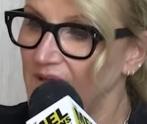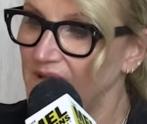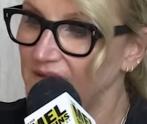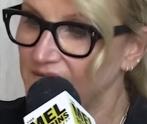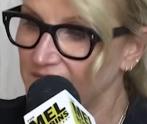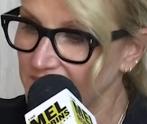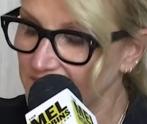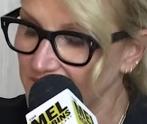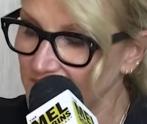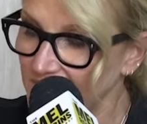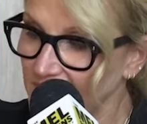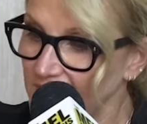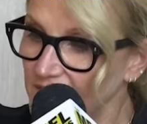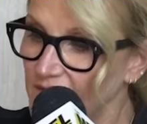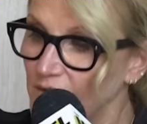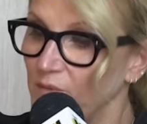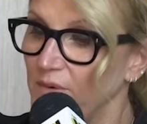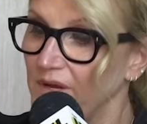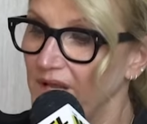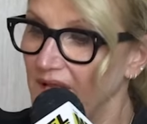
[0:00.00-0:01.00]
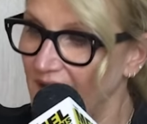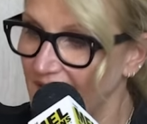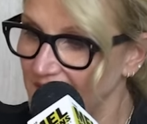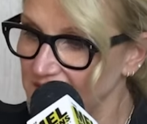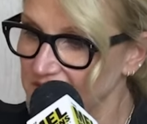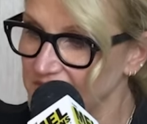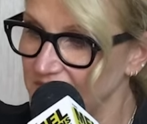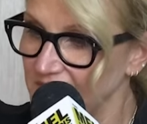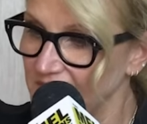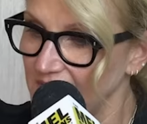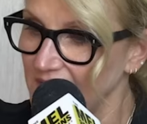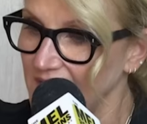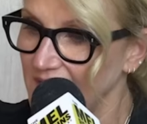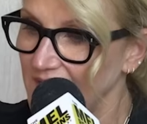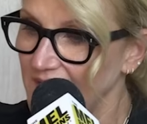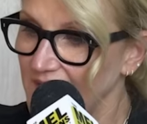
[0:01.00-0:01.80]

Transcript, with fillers: It's your reaction.